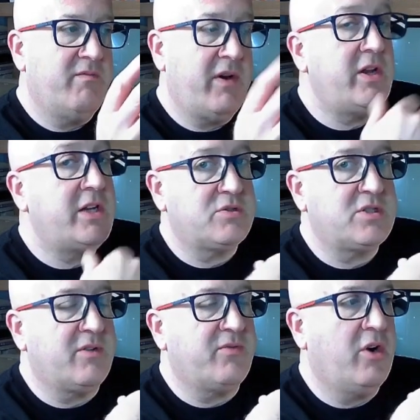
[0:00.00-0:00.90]
very
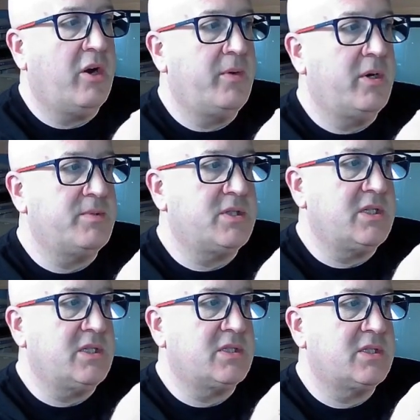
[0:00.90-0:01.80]
interesting for our
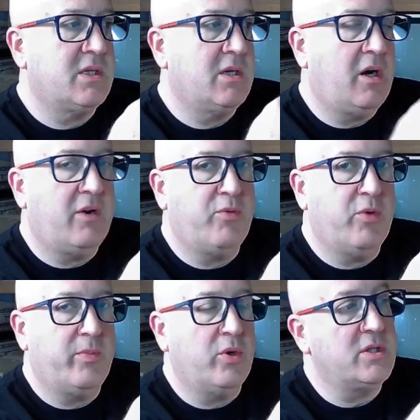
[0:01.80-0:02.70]
purposes
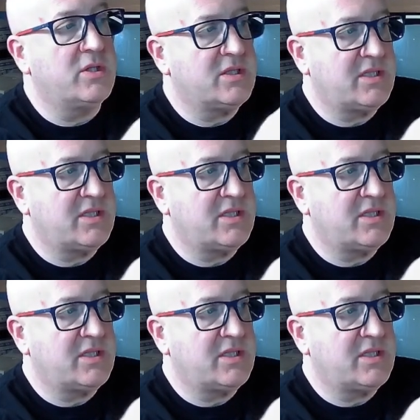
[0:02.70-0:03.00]
half-word pointers,